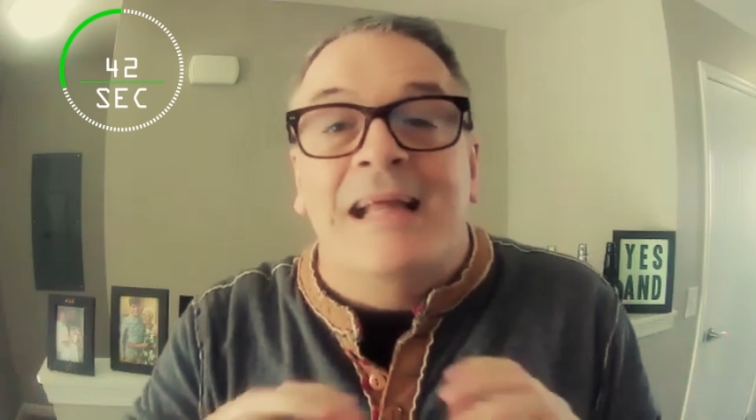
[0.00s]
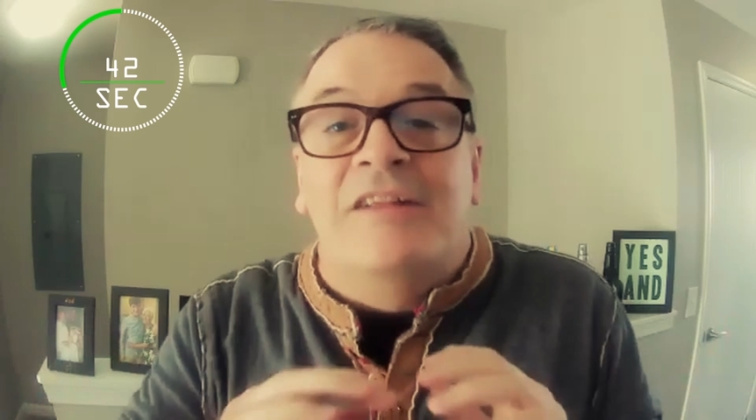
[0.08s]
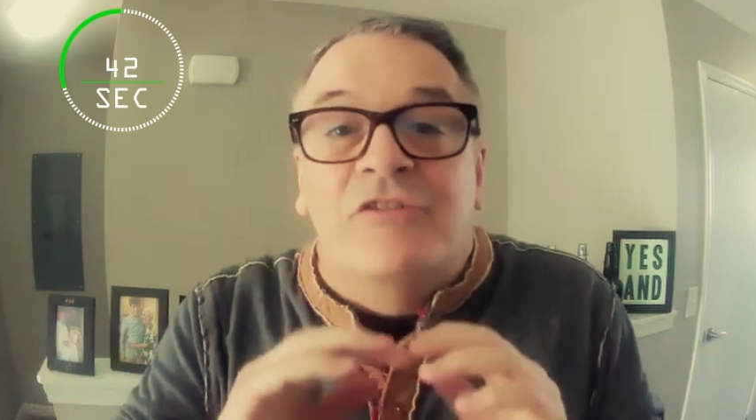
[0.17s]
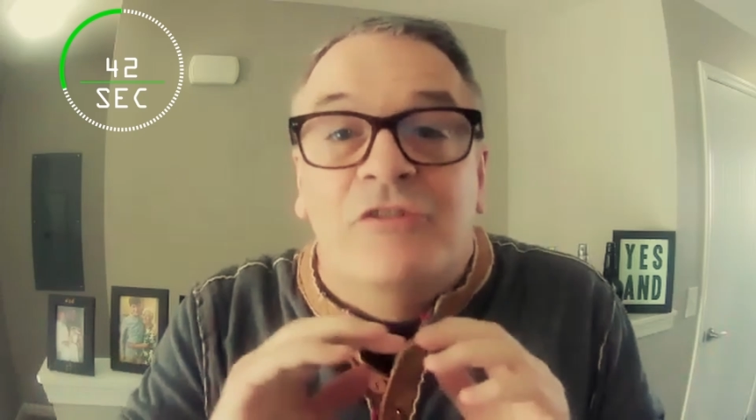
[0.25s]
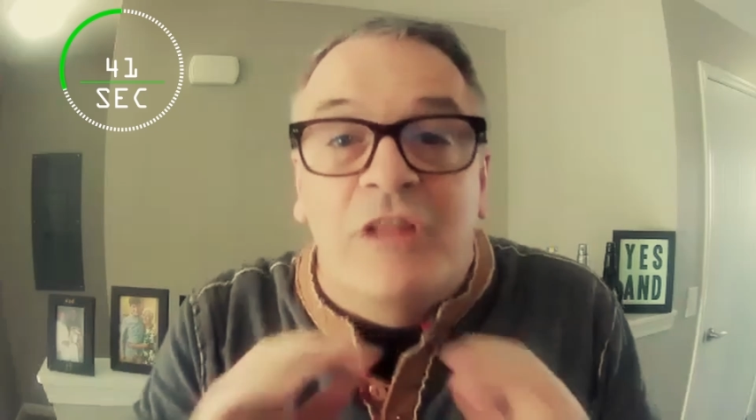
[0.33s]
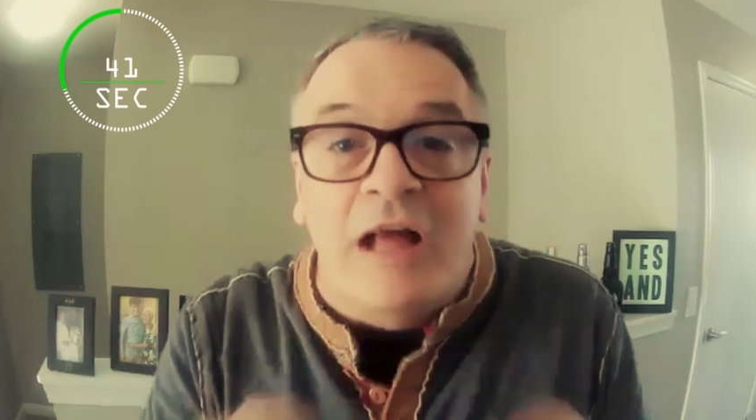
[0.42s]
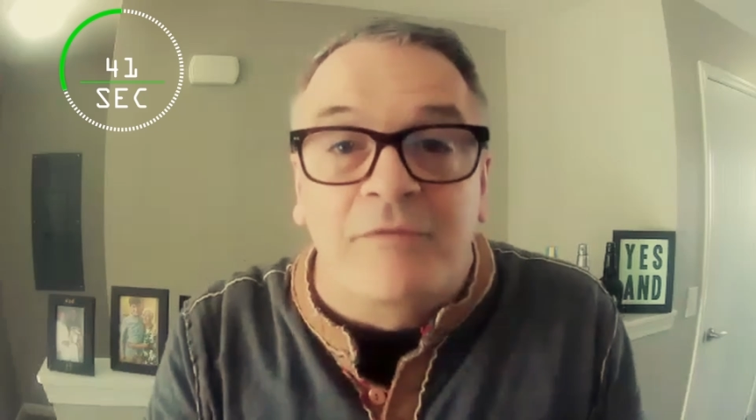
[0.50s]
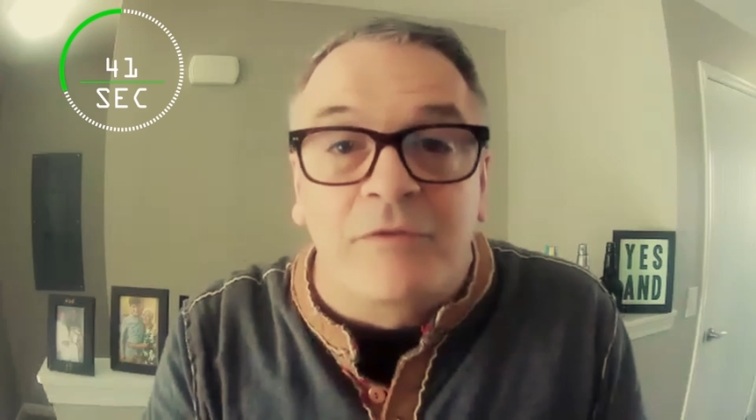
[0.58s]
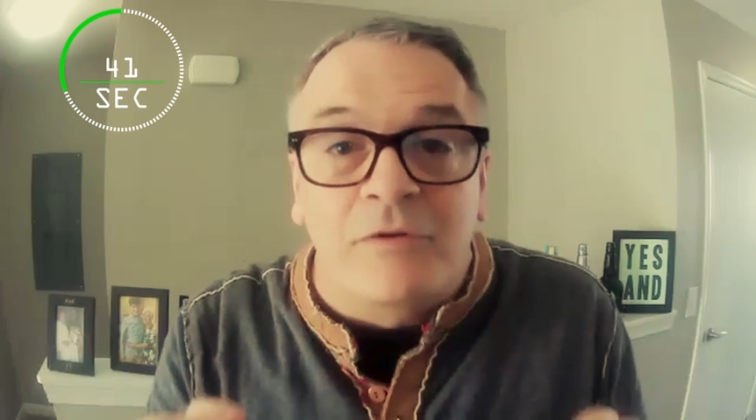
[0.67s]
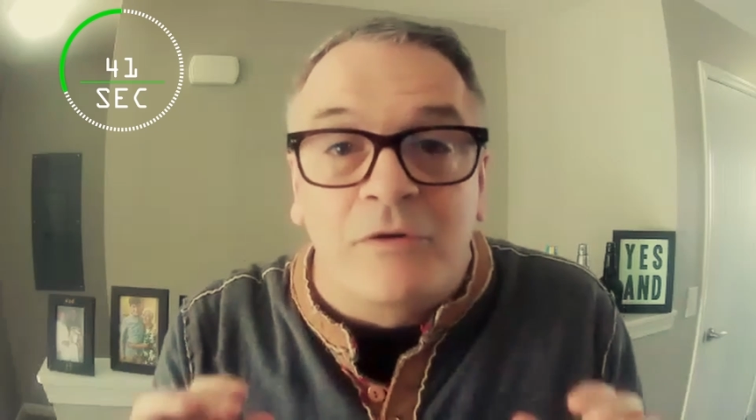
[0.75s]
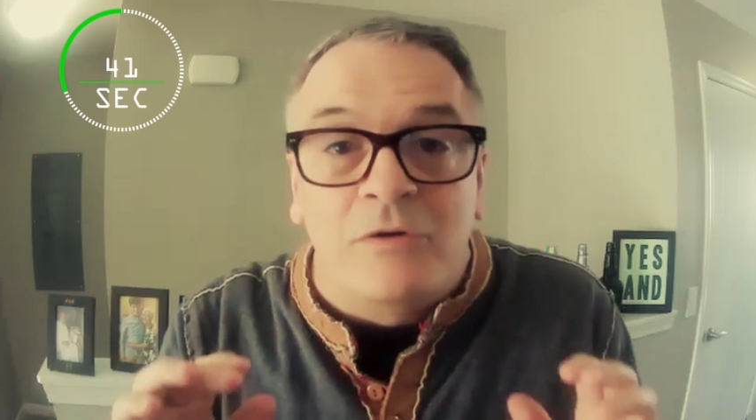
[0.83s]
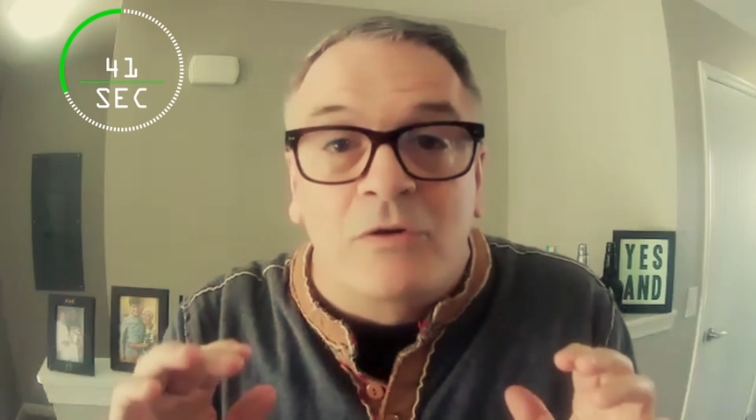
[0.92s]
It's
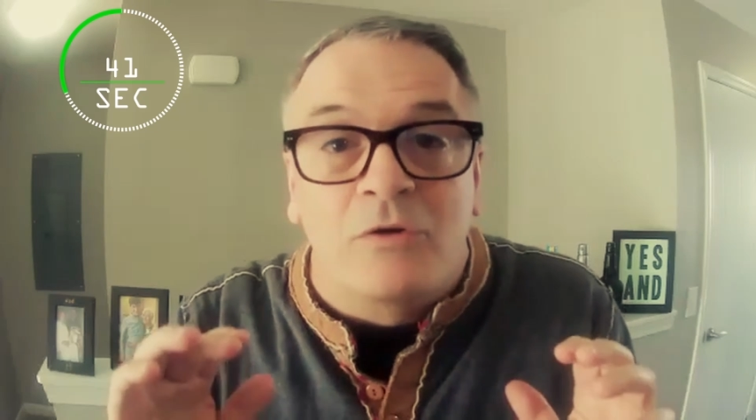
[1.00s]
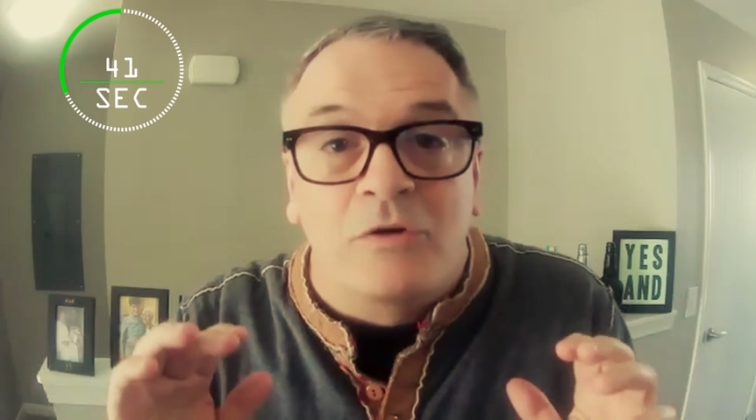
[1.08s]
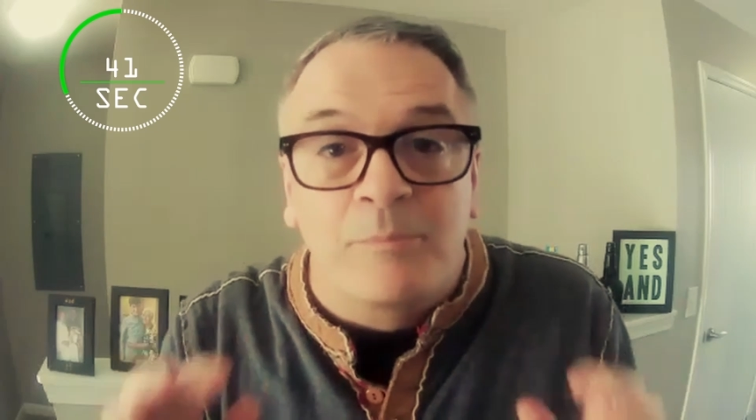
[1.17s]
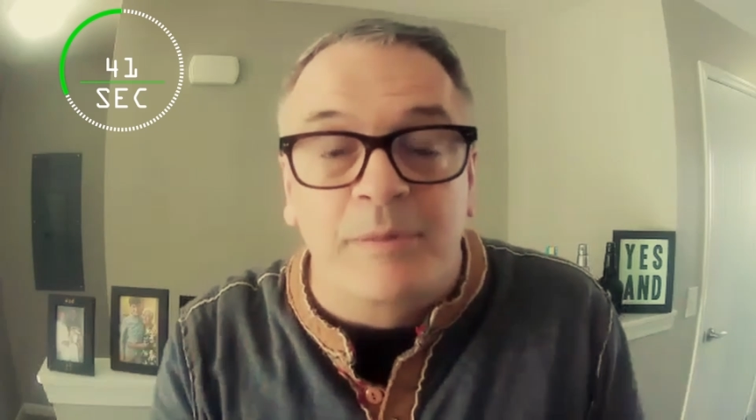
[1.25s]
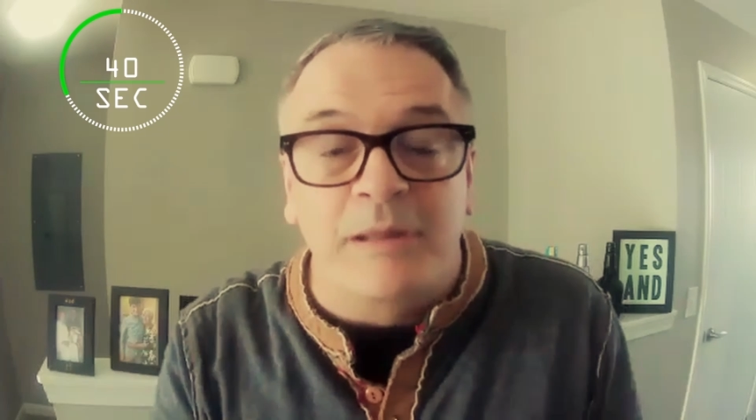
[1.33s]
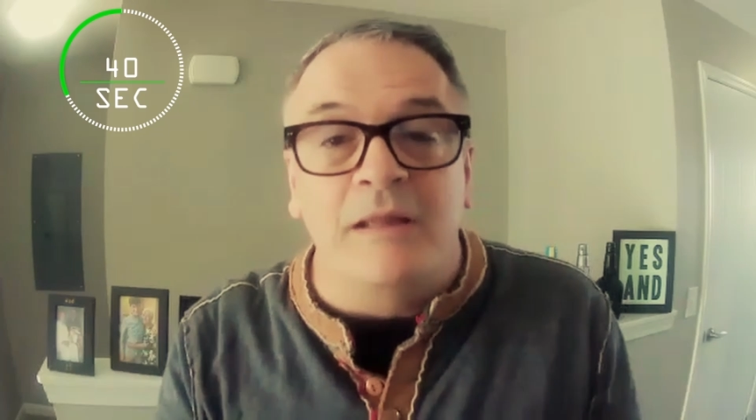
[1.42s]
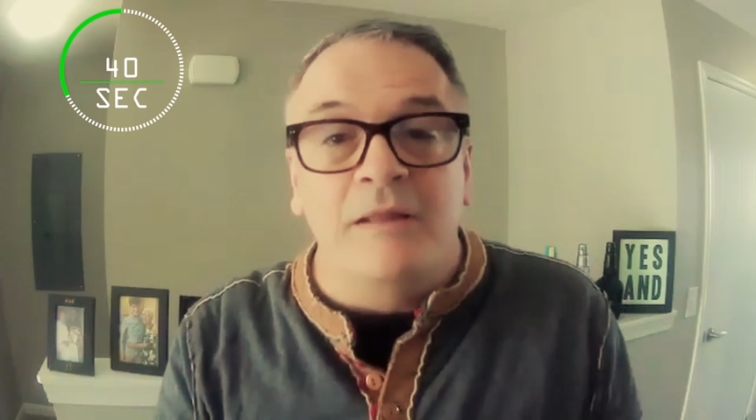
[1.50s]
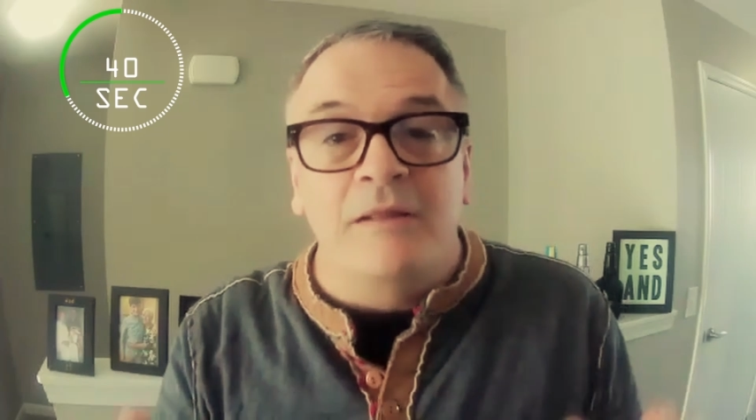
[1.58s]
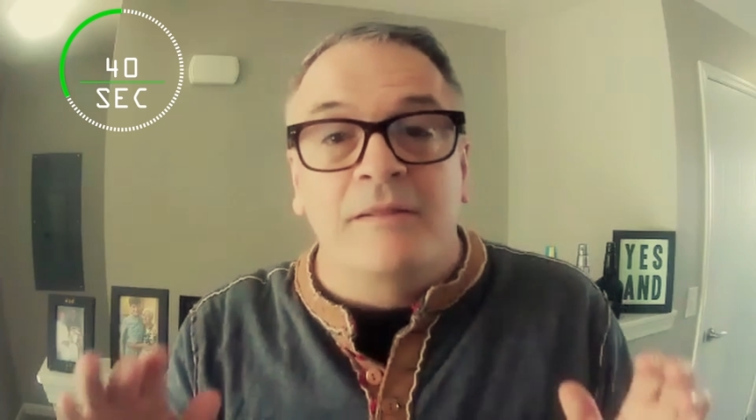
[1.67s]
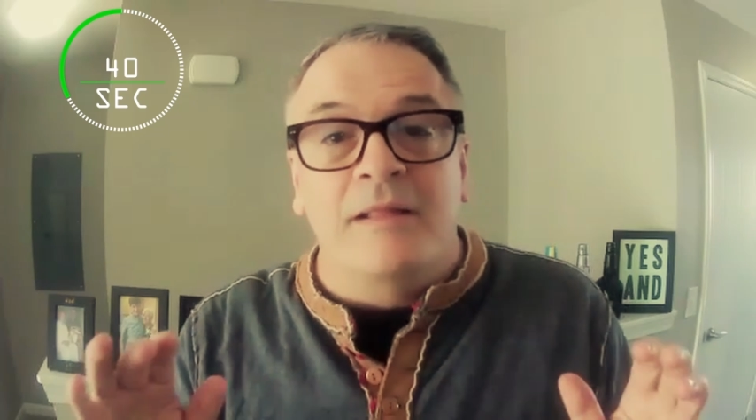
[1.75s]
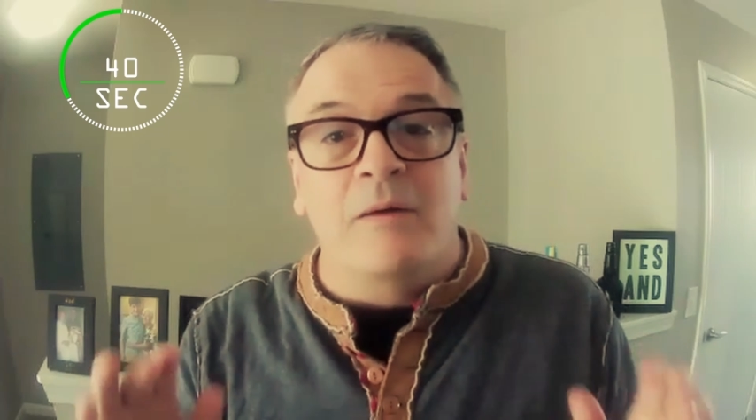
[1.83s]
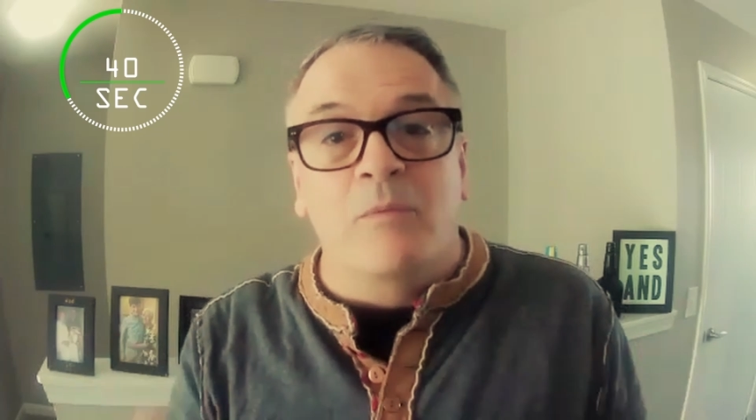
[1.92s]
never going to be
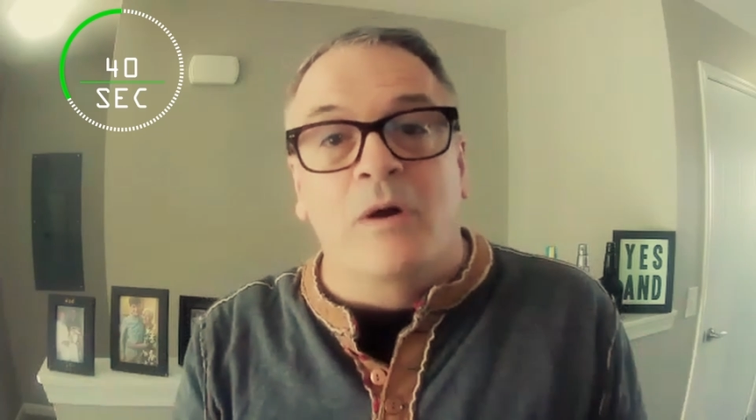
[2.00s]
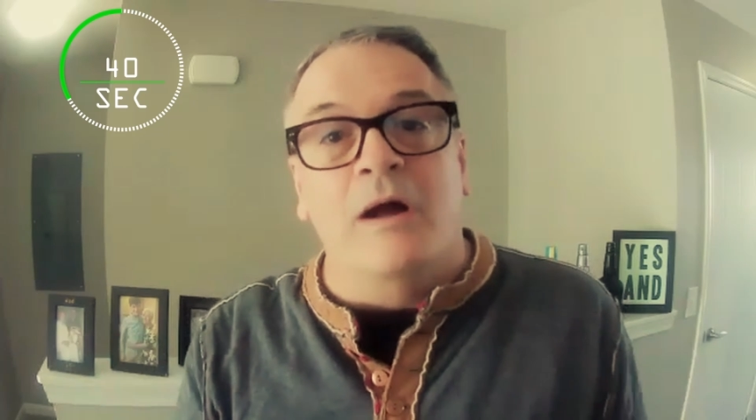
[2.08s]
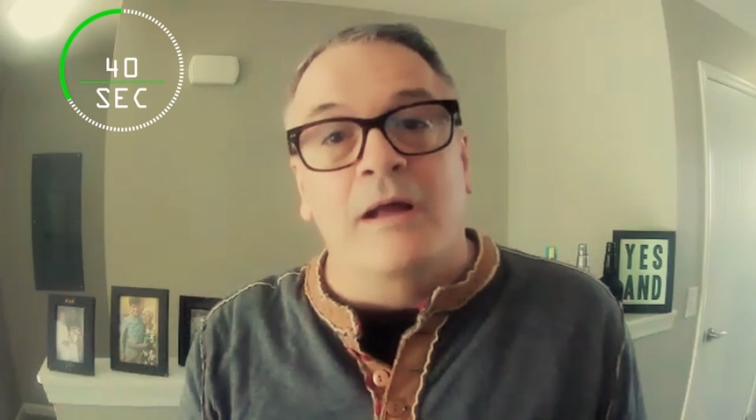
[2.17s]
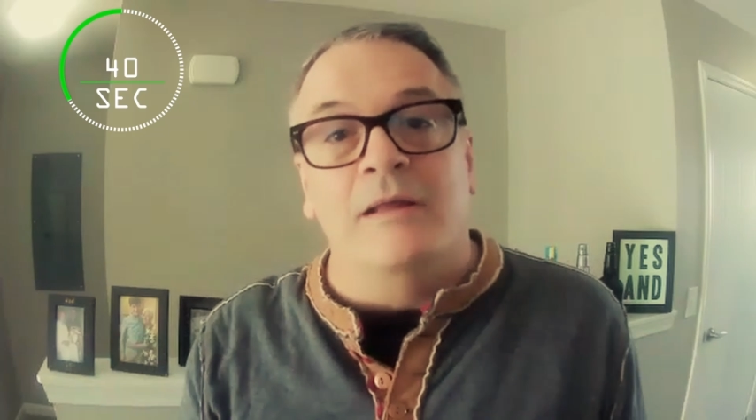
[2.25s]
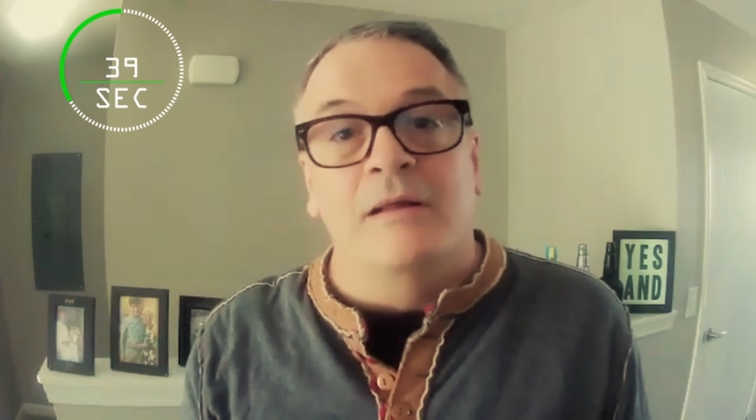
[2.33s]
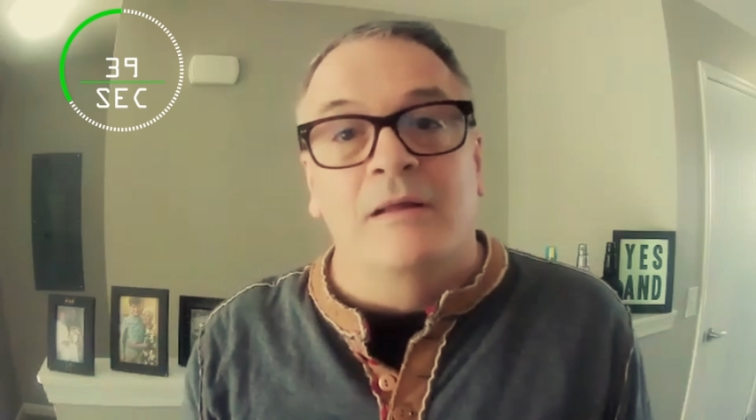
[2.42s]
that way